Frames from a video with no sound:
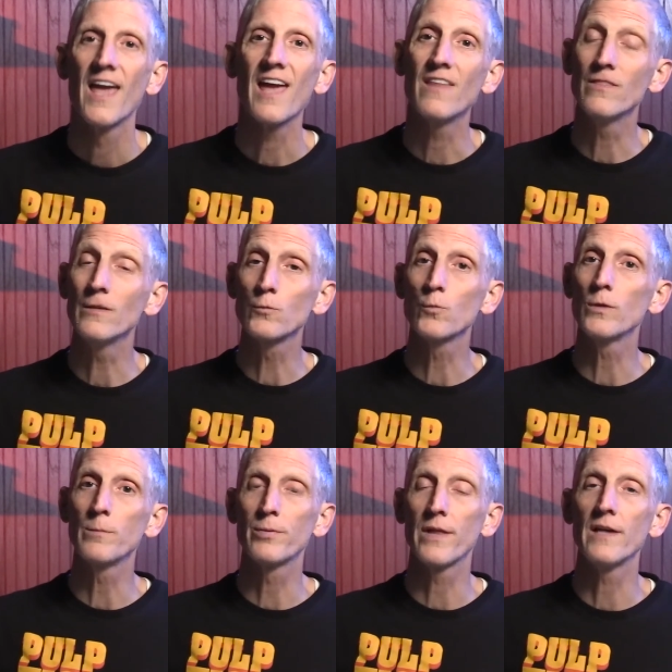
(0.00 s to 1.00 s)
and this
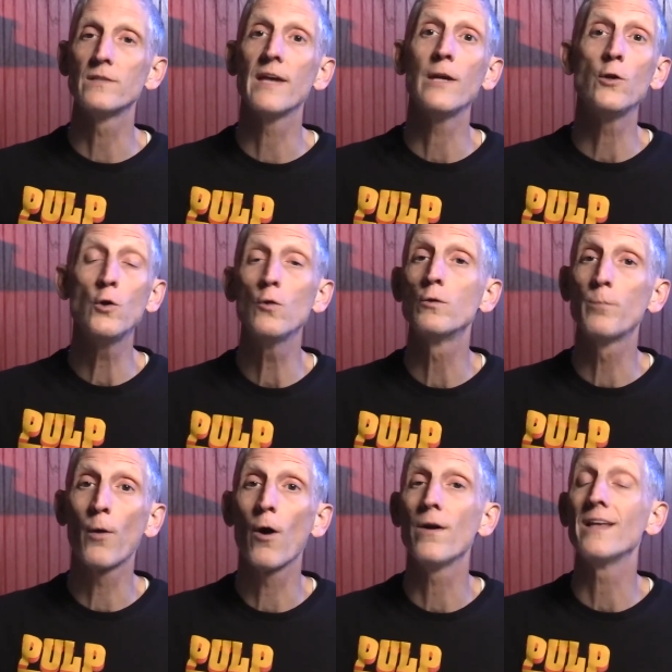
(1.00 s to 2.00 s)
really plays a huge
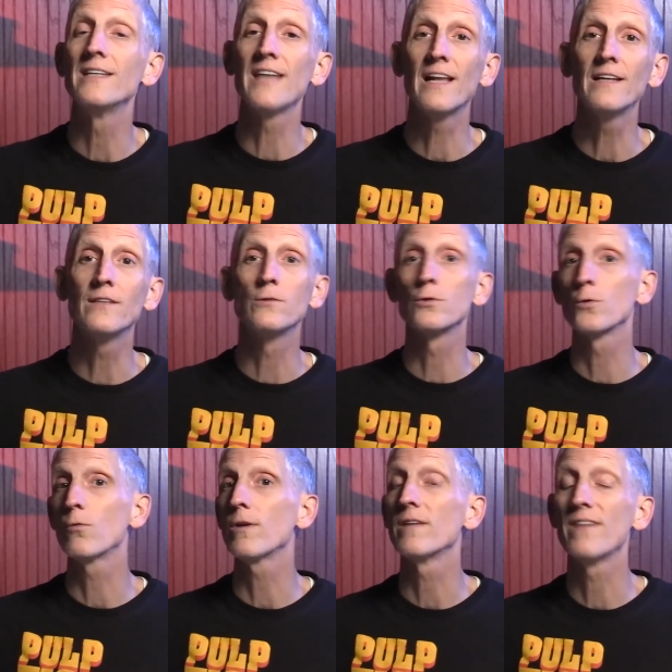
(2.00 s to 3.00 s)
part in telling the
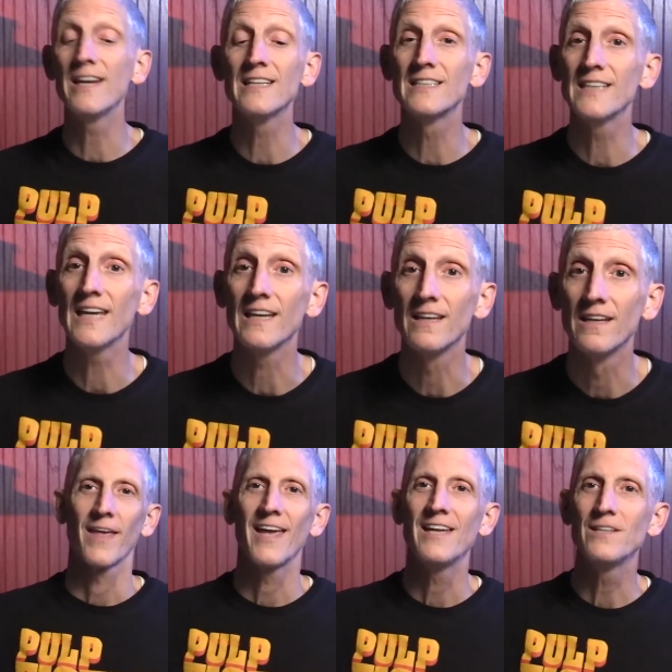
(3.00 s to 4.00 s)
story of any scene.
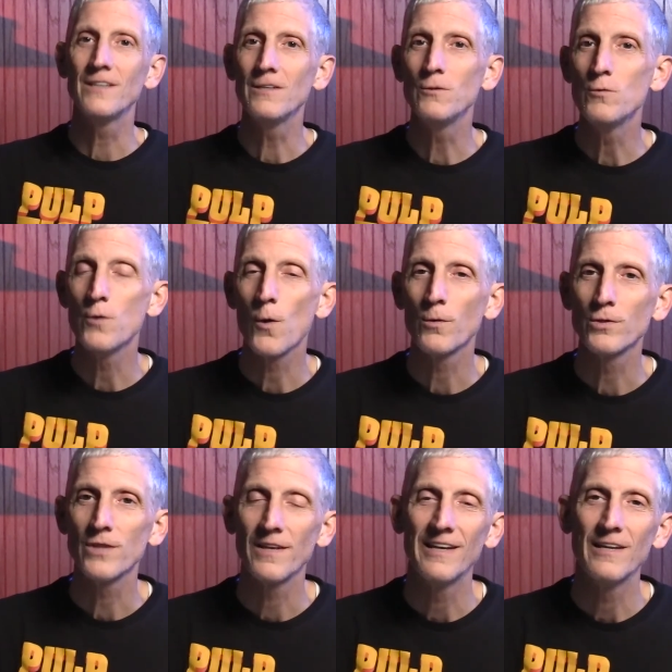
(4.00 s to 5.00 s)
And did you
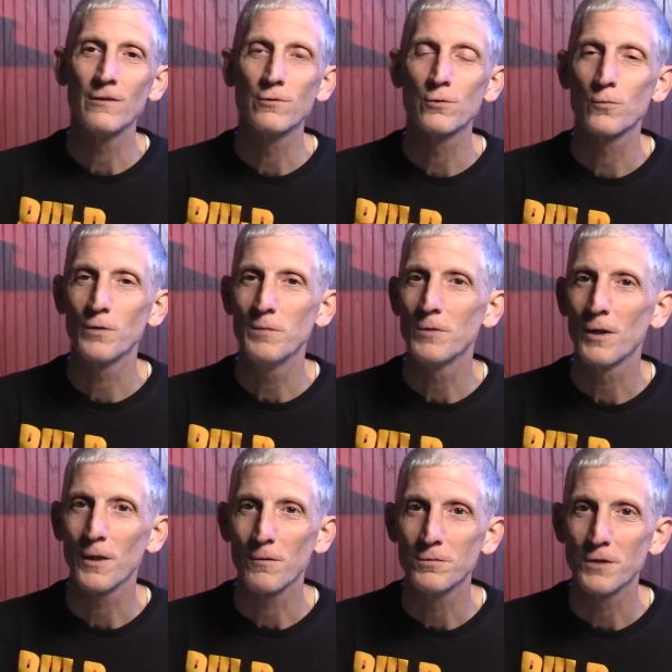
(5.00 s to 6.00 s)
notice that in the extreme
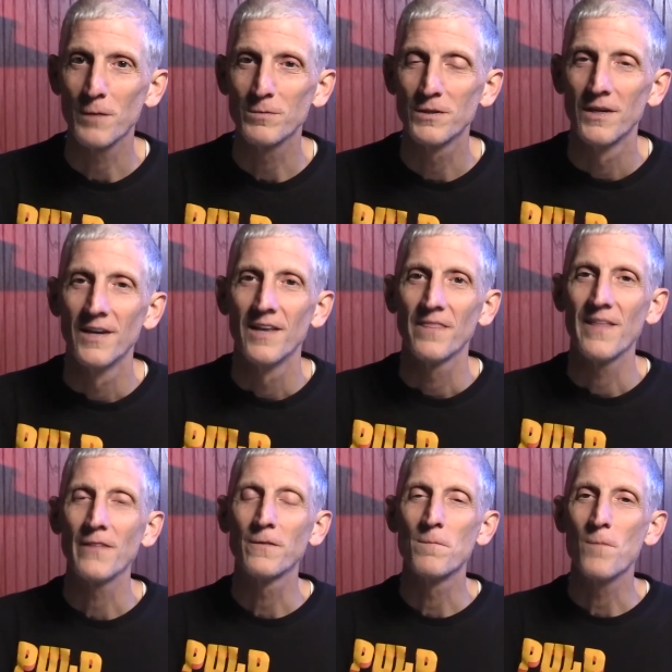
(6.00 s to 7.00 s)
close-ups,
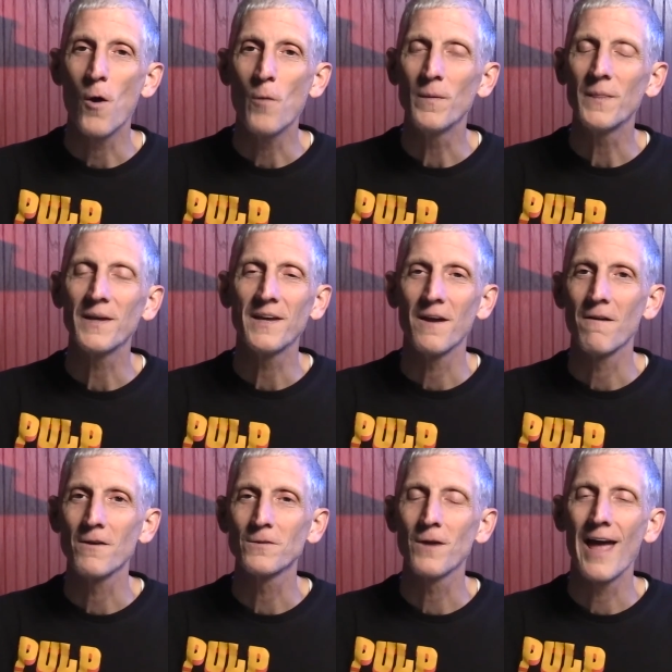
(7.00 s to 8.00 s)
that the moment the
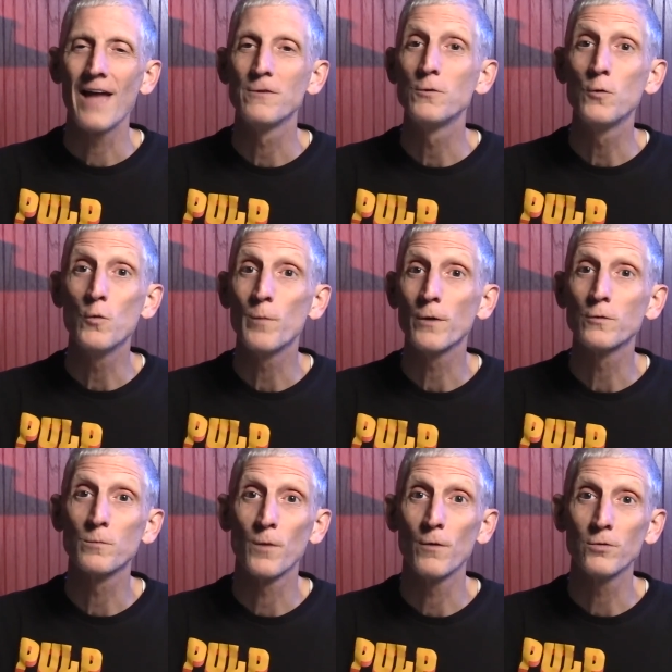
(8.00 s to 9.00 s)
character had too much
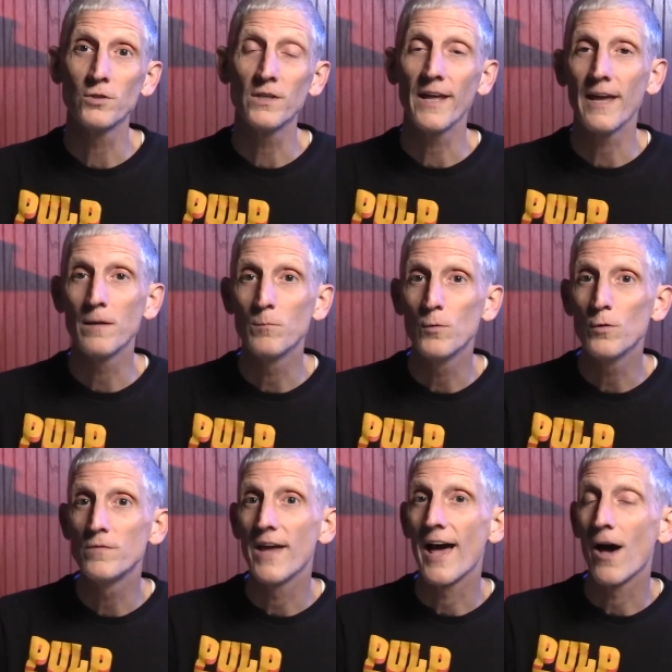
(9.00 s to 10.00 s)
emotion and
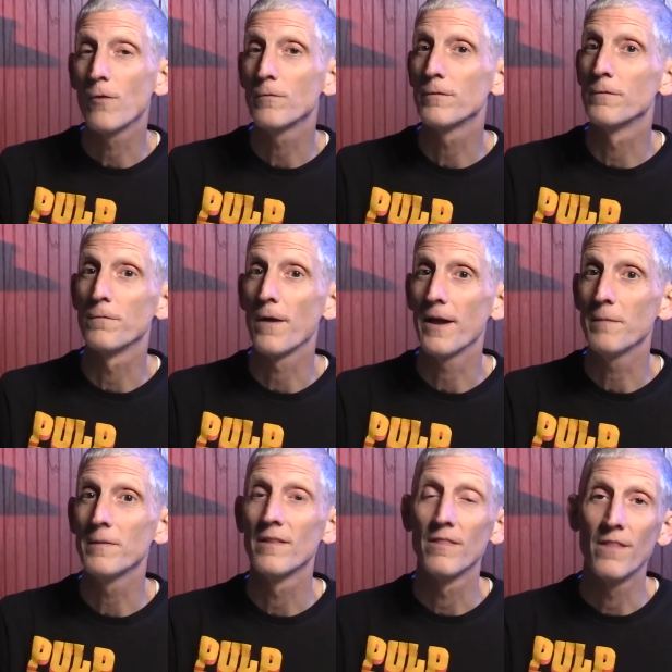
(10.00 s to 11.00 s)
moved out of the
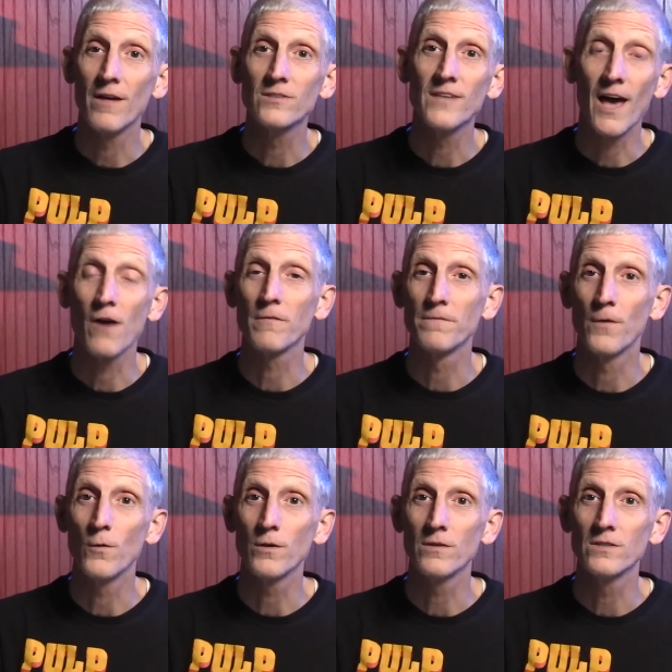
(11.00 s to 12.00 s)
frame, thus out of
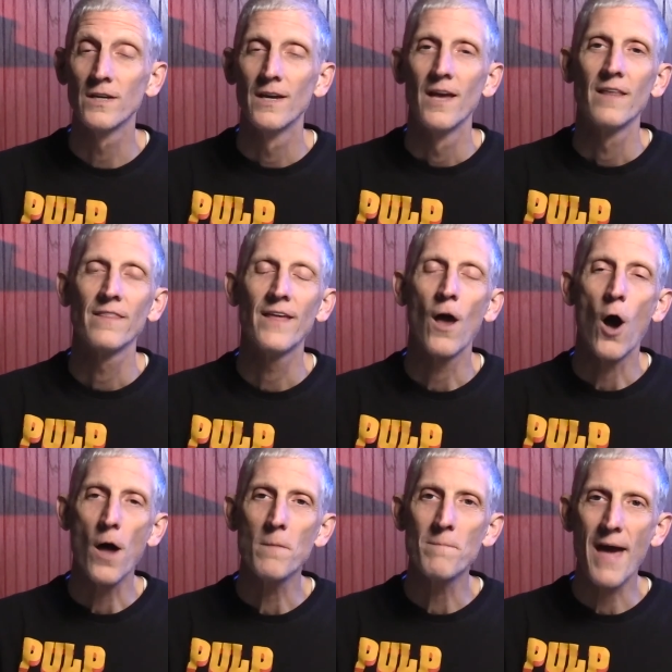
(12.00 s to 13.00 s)
focus, they
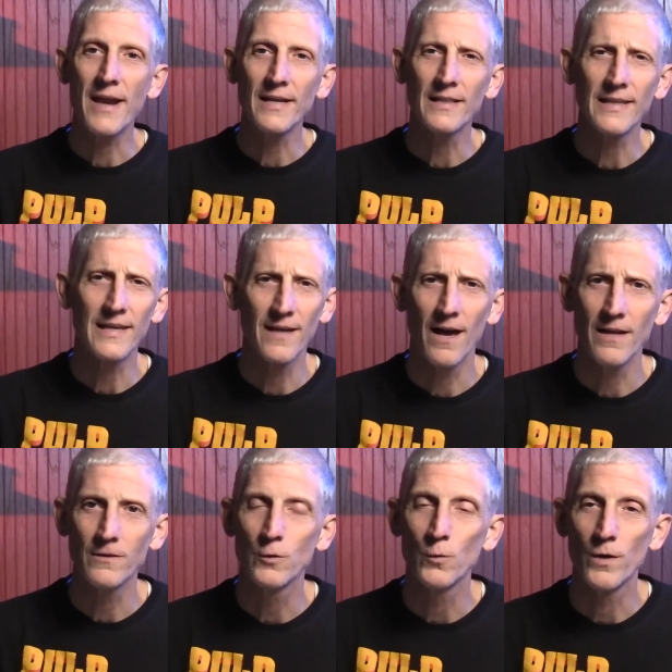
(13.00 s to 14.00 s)
automatically
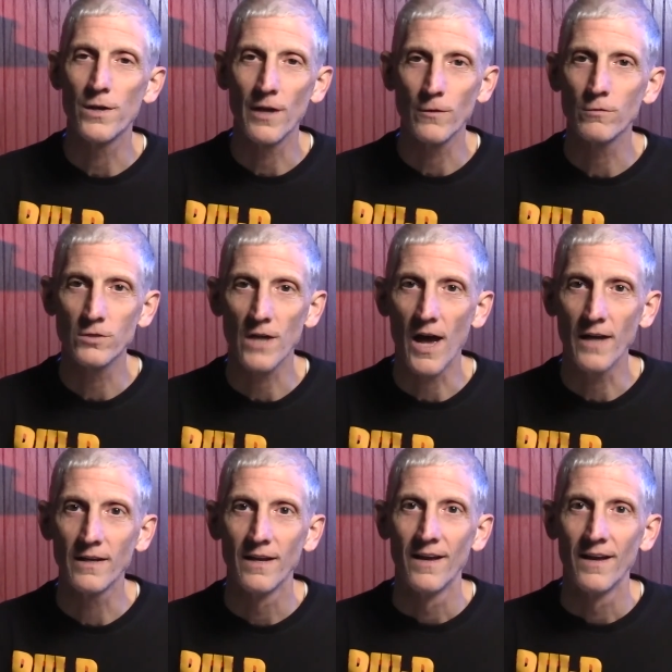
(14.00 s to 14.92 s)
cut to another shot?